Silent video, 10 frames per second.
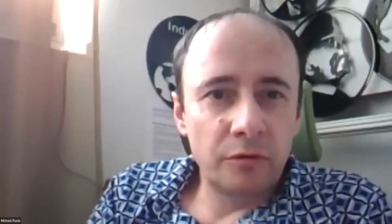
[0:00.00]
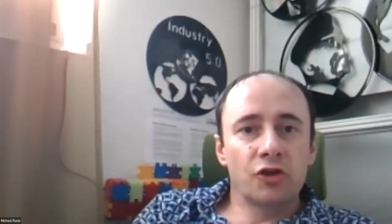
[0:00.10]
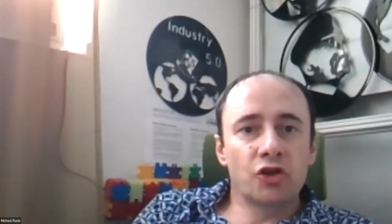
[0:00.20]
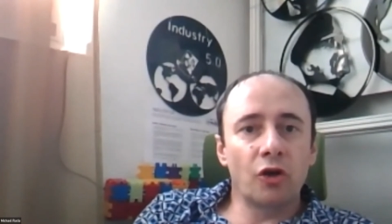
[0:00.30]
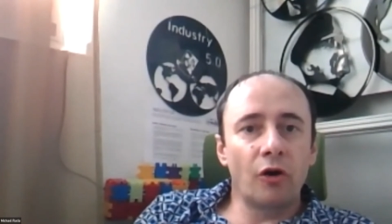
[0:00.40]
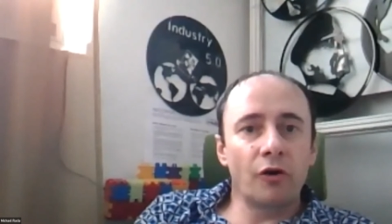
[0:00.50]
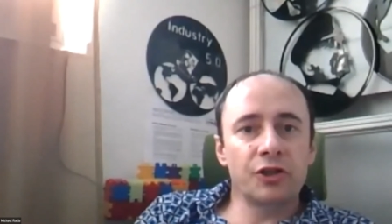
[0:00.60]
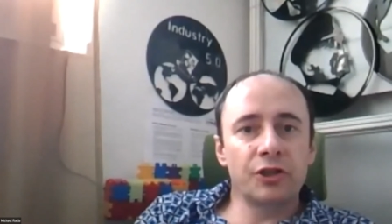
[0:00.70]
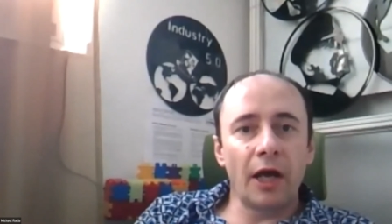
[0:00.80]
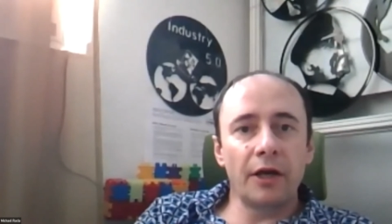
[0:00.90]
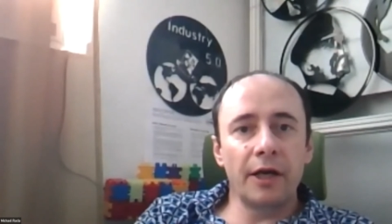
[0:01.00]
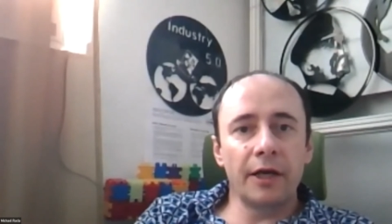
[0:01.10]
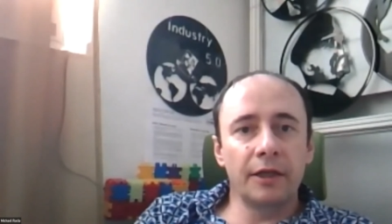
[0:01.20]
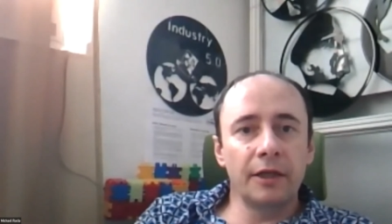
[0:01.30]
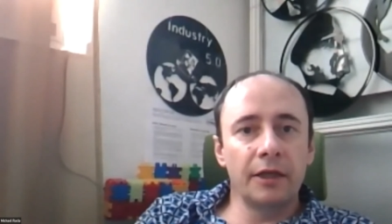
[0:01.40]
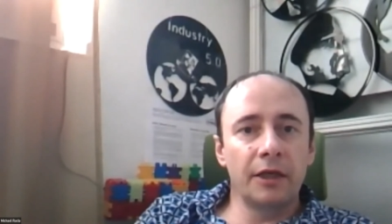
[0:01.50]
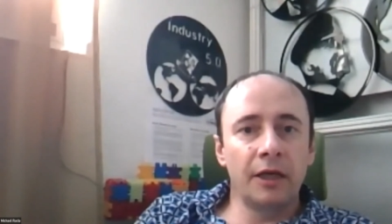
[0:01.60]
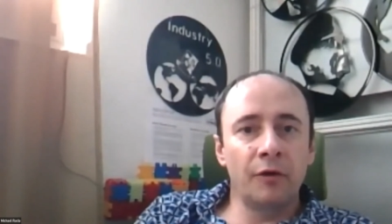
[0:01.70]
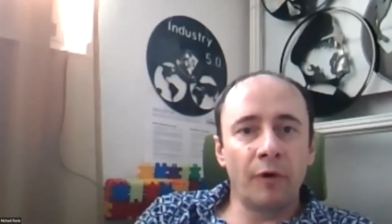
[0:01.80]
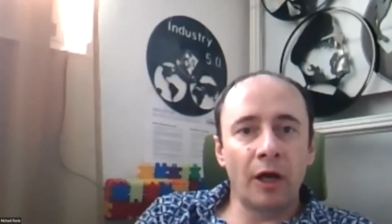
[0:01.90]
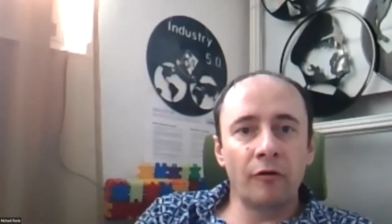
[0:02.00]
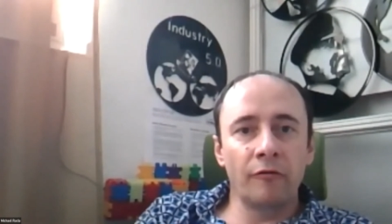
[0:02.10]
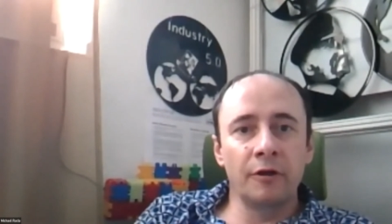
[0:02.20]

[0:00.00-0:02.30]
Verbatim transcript: sourced directly in one of